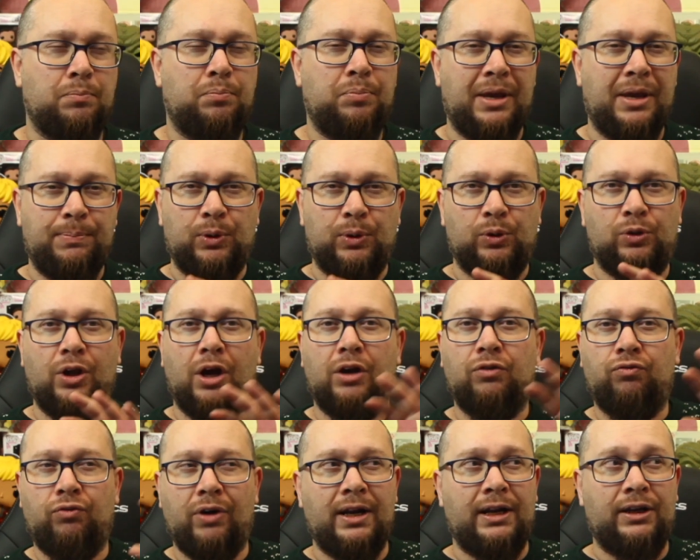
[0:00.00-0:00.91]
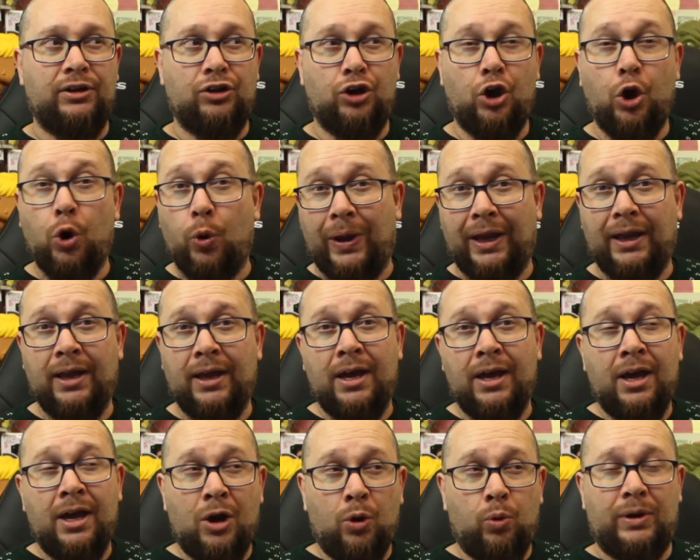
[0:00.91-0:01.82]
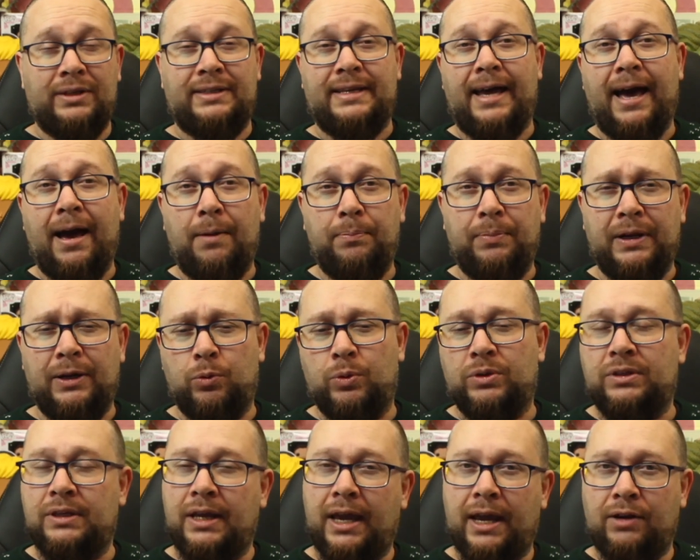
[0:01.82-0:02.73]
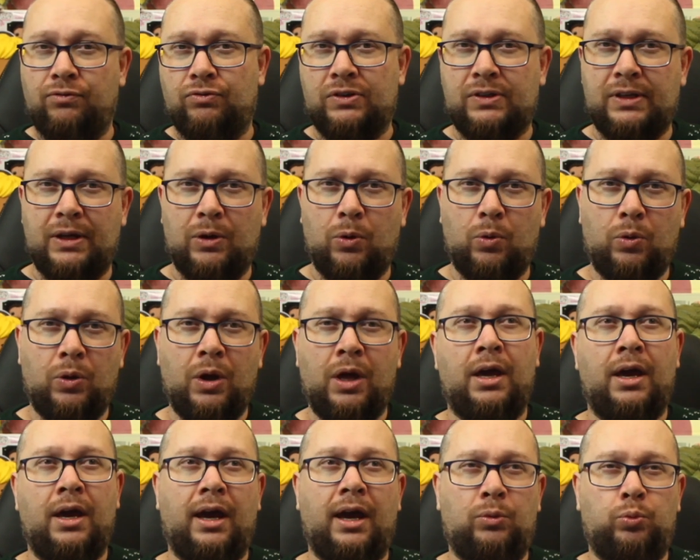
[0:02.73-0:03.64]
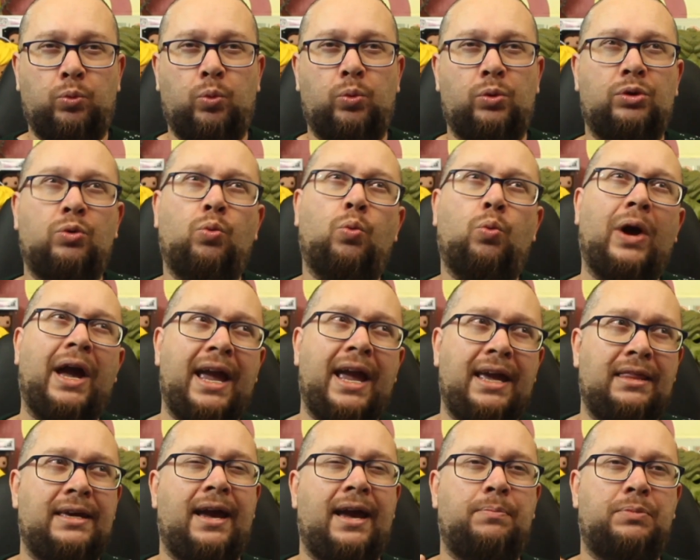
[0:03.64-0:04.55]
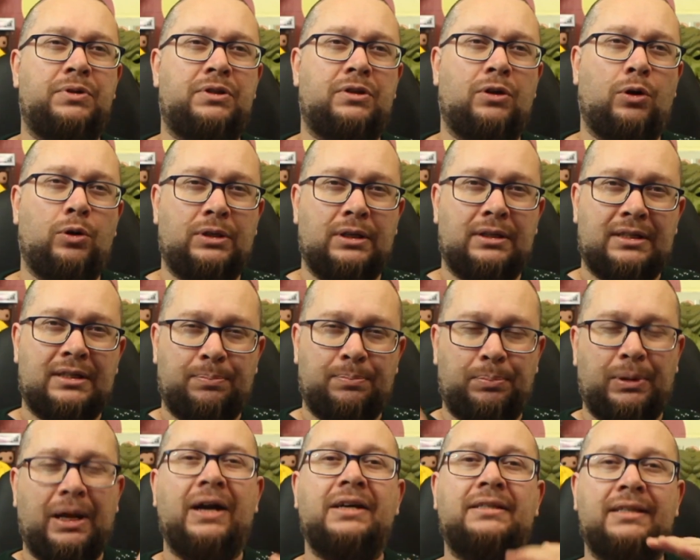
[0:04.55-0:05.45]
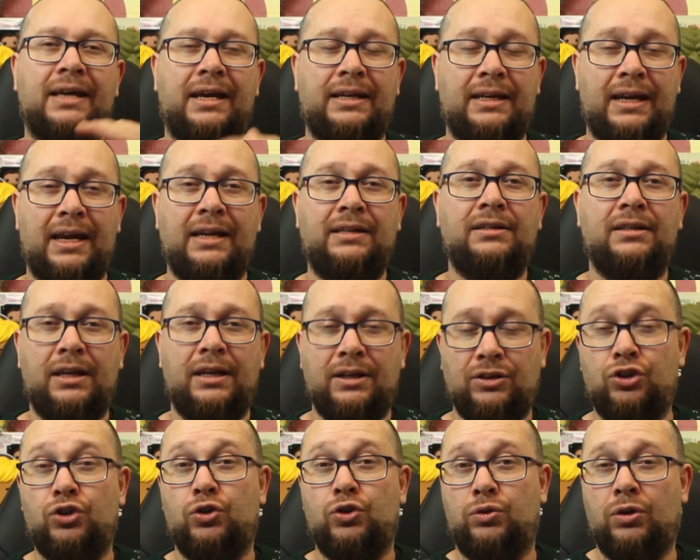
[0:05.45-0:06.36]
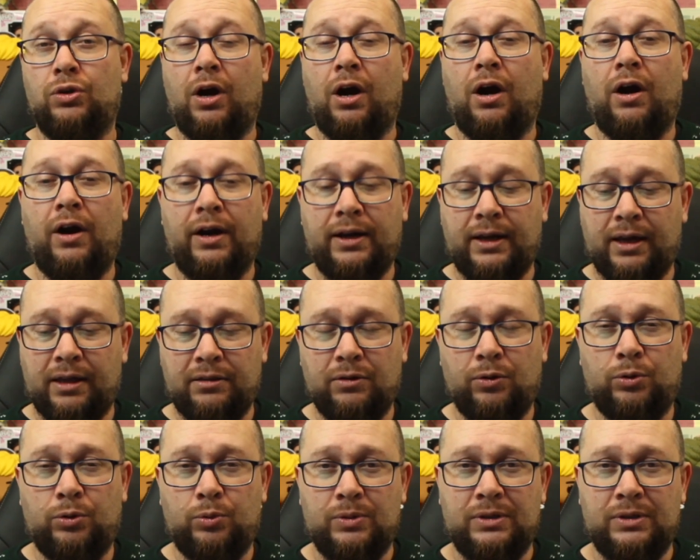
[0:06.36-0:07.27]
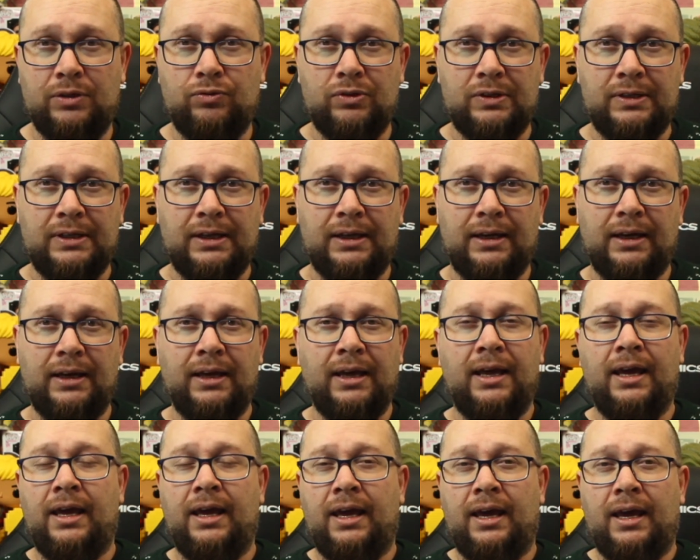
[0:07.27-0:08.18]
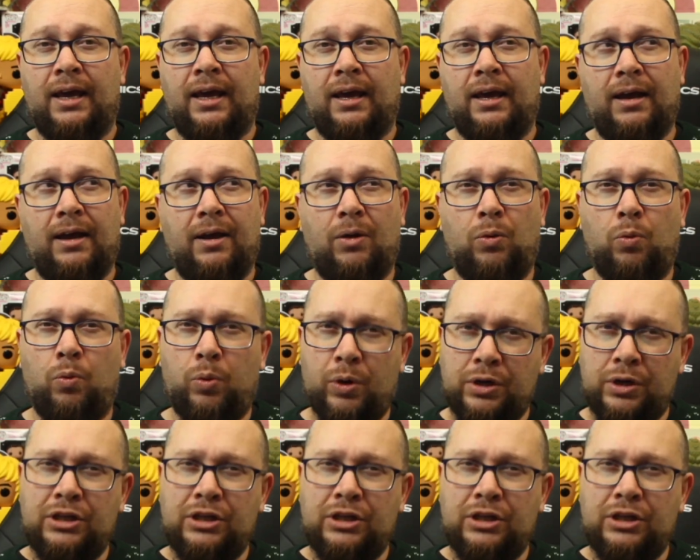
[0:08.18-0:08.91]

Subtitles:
people not really knowing what's happening was interesting. The way the episode spliced that in into the arc I thought was interesting. What do